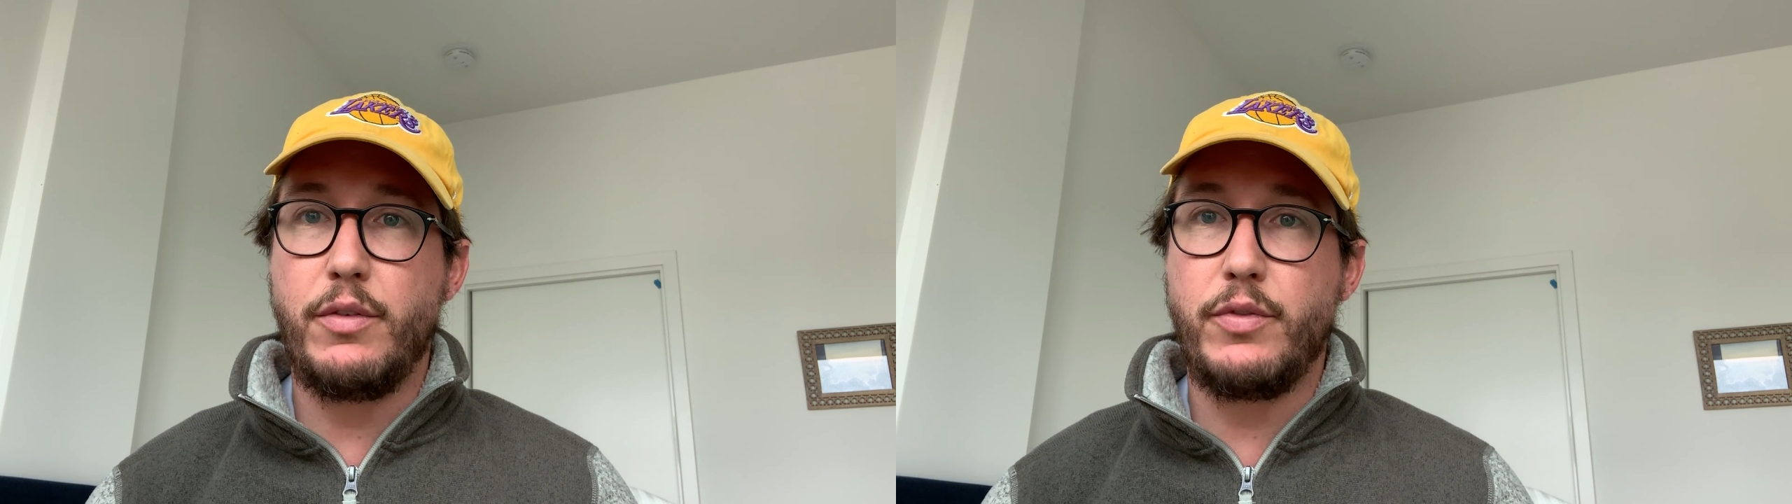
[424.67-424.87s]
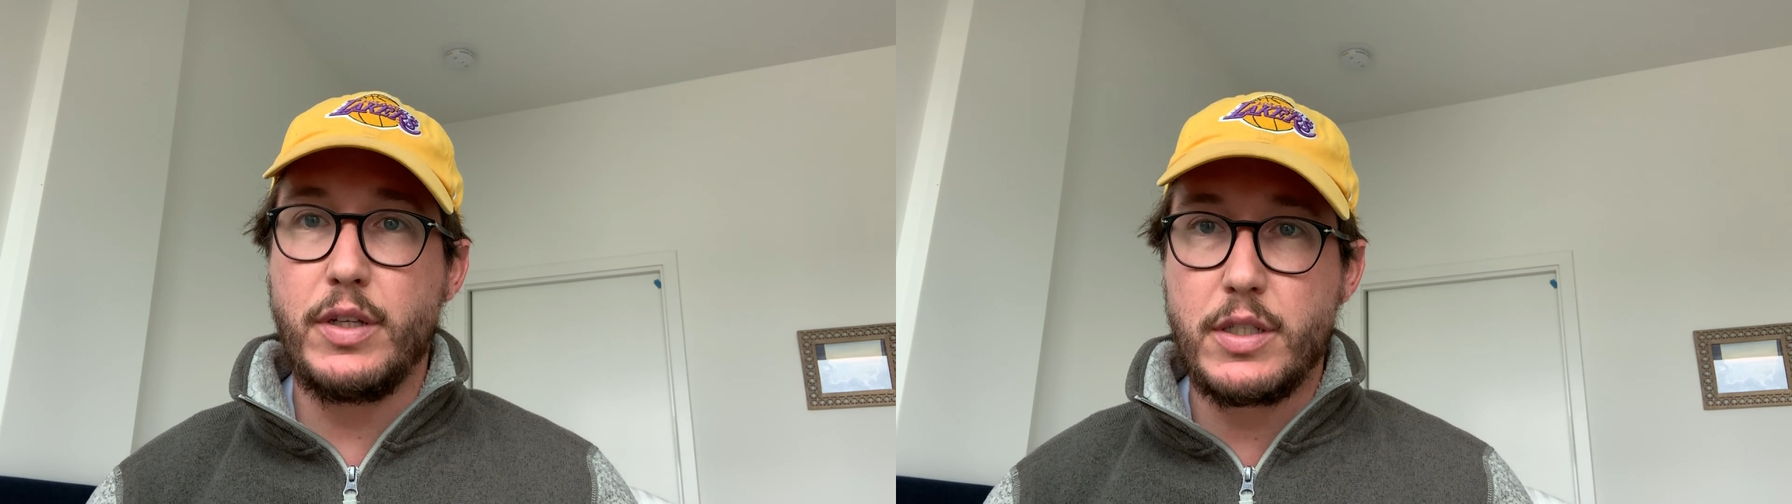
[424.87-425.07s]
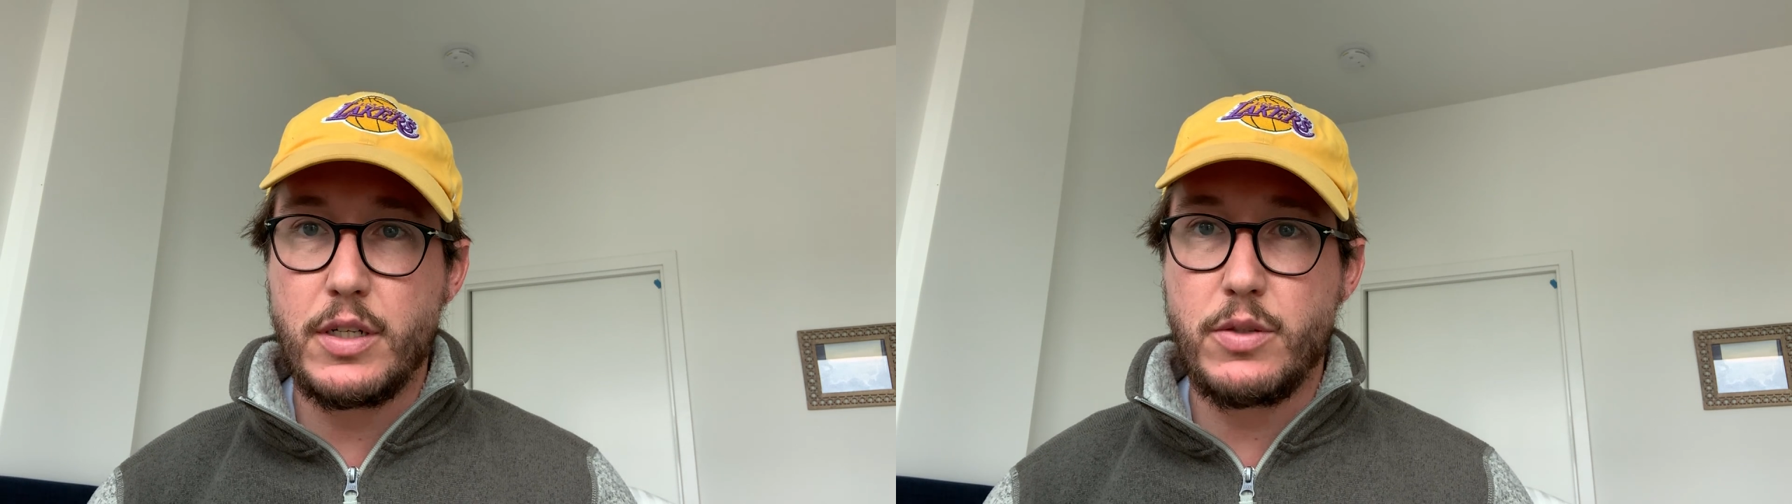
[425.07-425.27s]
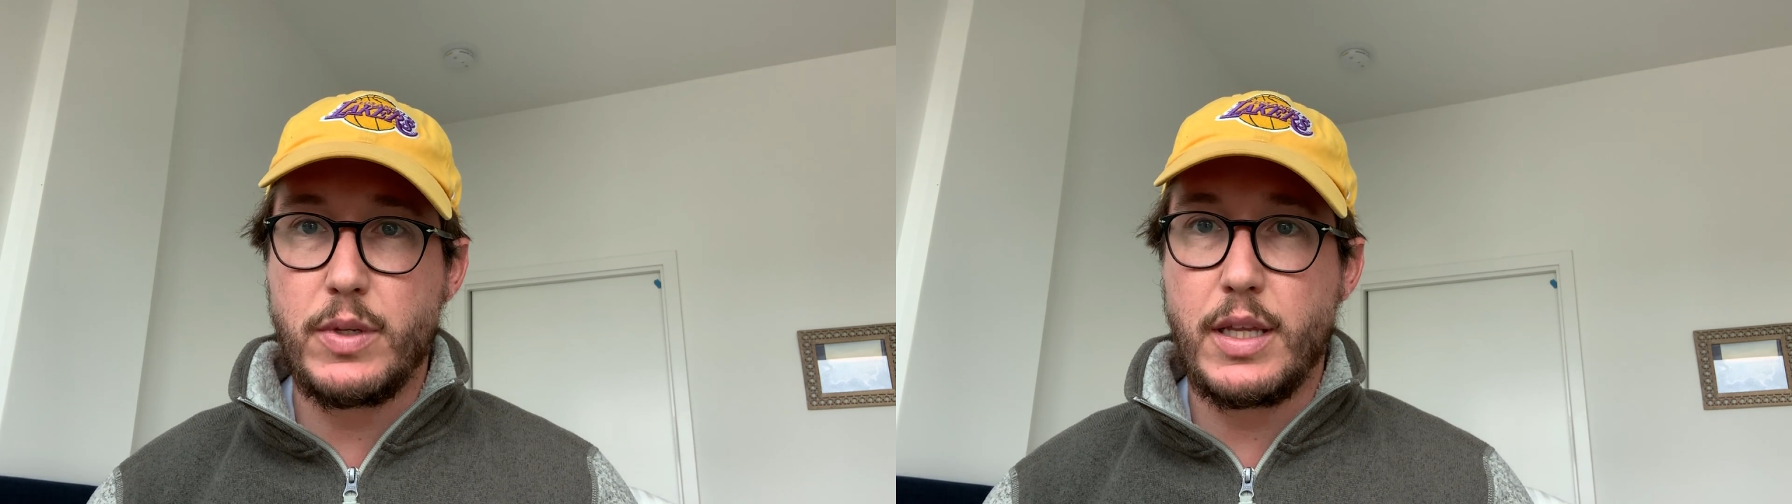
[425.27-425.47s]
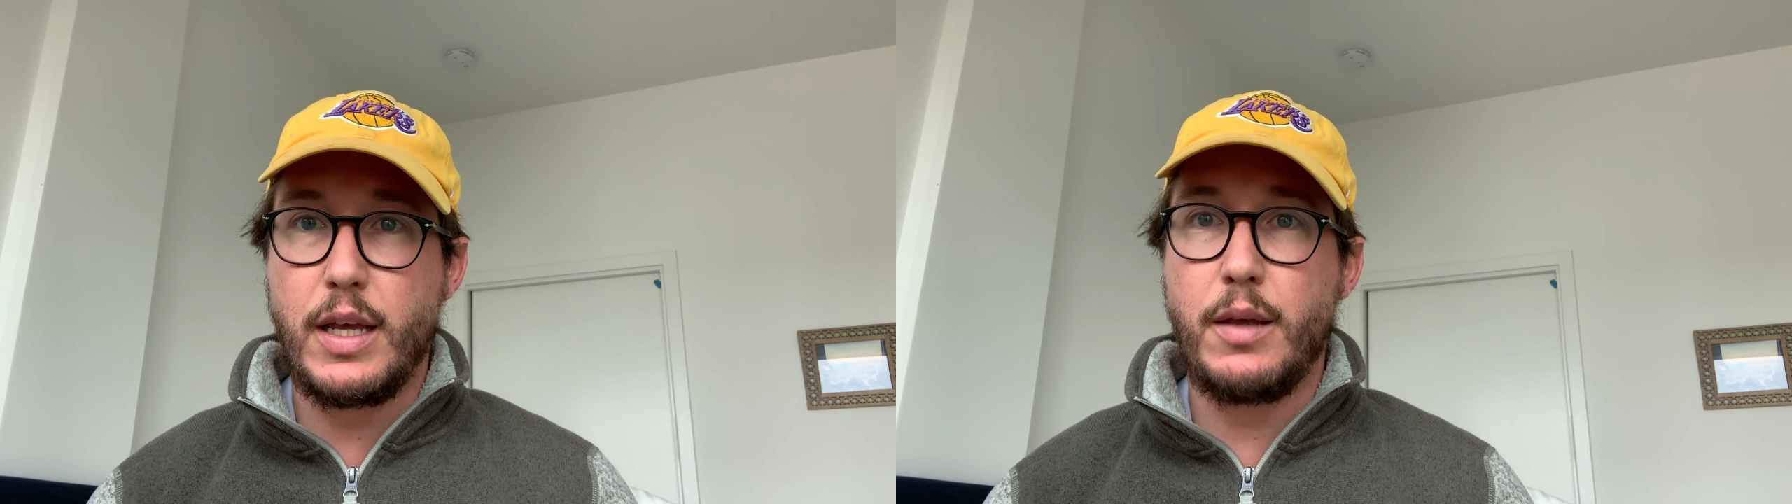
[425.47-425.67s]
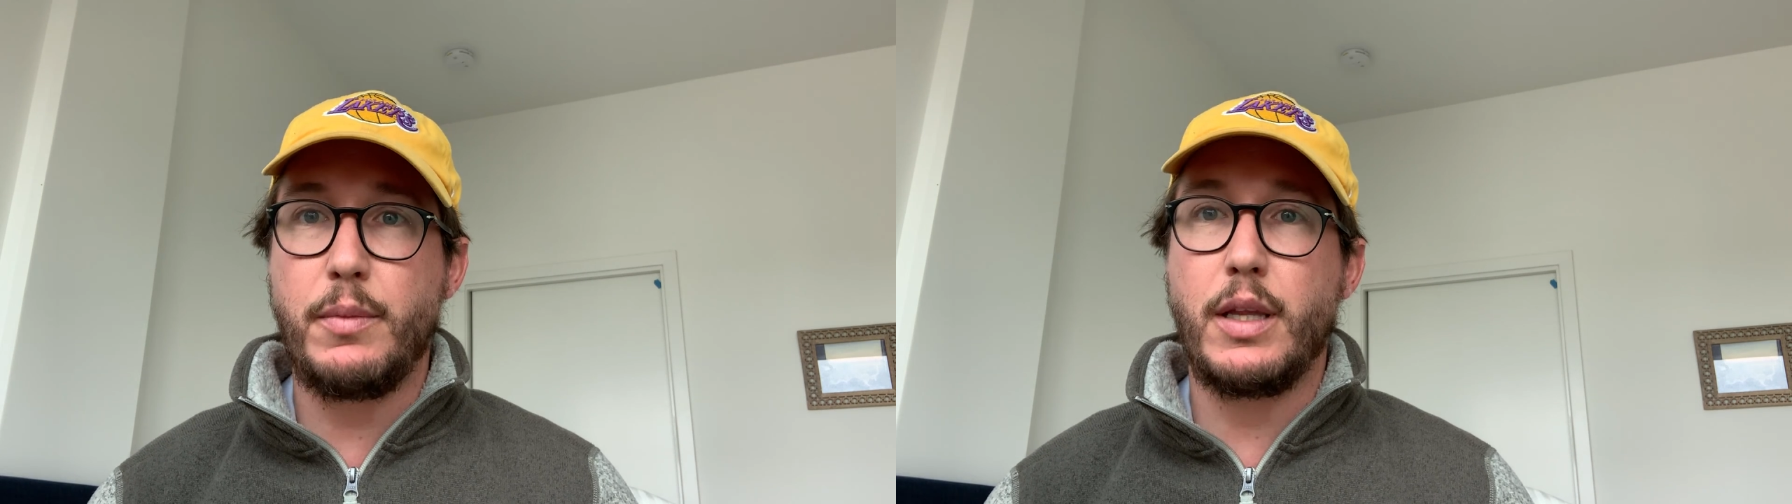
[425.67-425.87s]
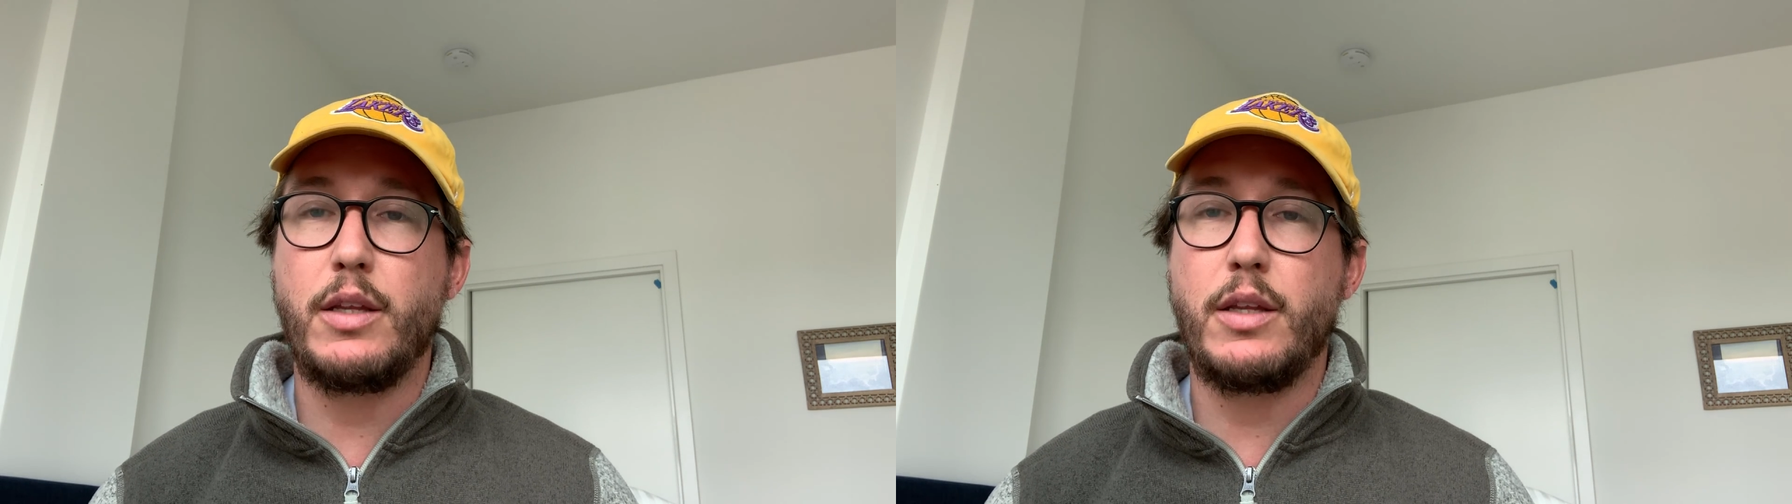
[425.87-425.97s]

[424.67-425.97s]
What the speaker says: filters with them.